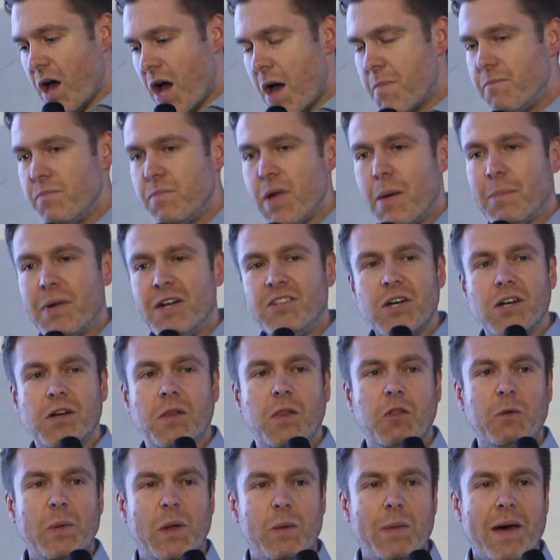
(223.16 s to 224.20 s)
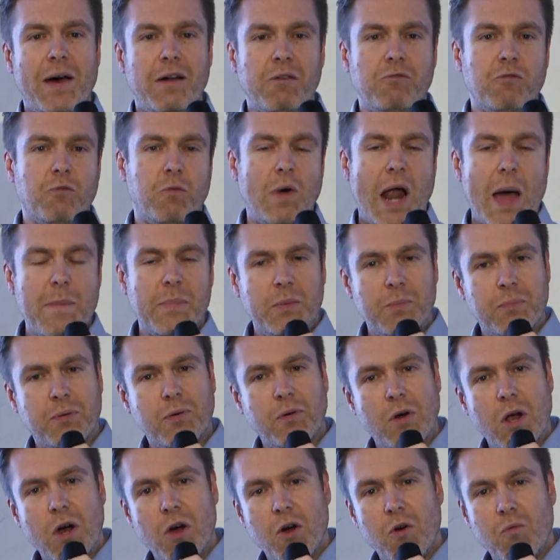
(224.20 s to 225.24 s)
I'm going to talk a little bit about Rapid
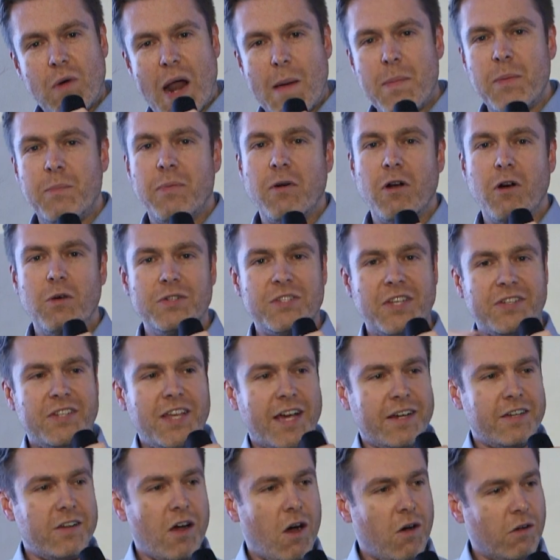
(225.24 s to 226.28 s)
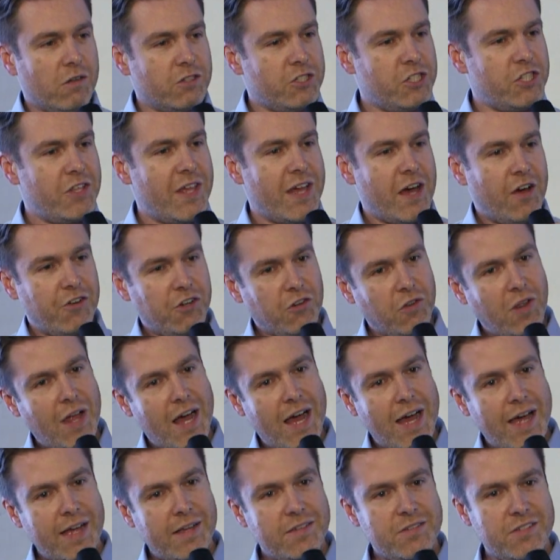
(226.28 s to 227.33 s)
Pro. Rapid Pro is the technology that
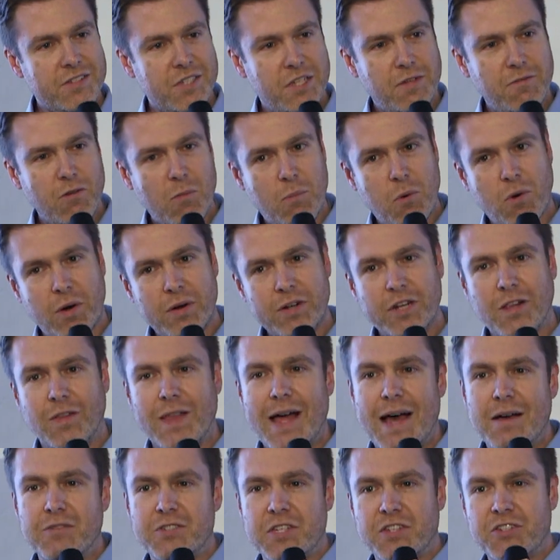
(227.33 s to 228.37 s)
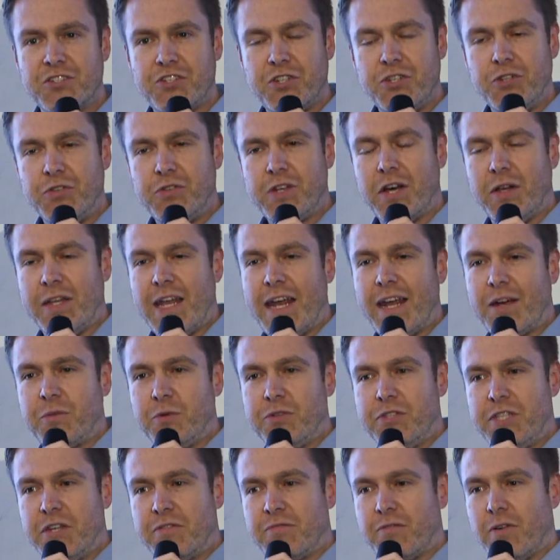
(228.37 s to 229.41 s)
underlies U-Report and allows us to connect
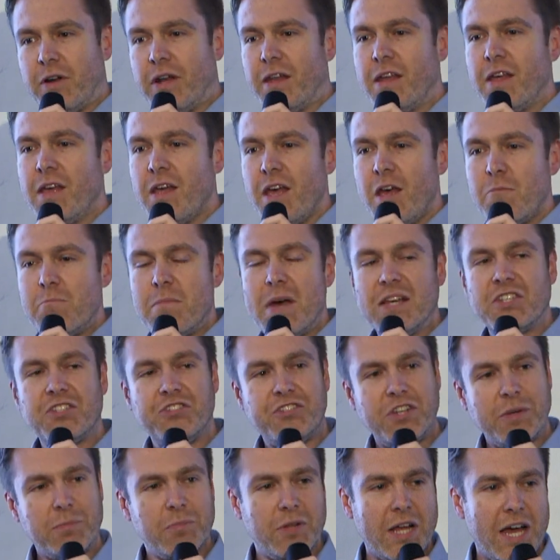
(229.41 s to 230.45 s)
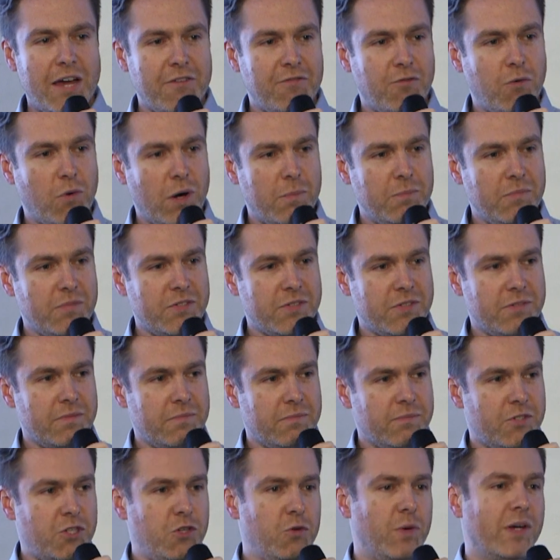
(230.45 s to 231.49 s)
with different messaging platforms
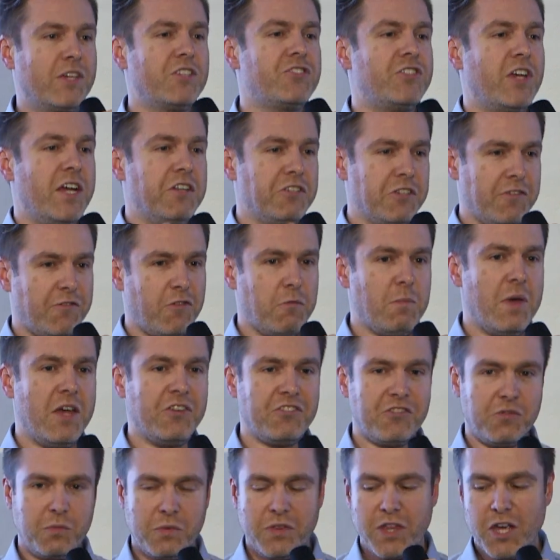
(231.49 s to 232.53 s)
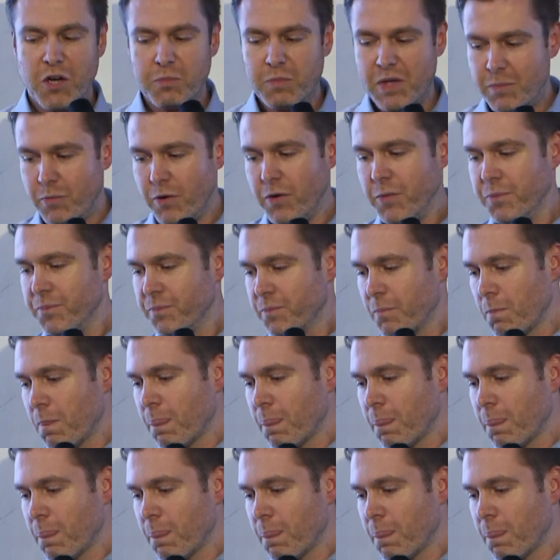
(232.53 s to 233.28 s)
to exchange information with young people.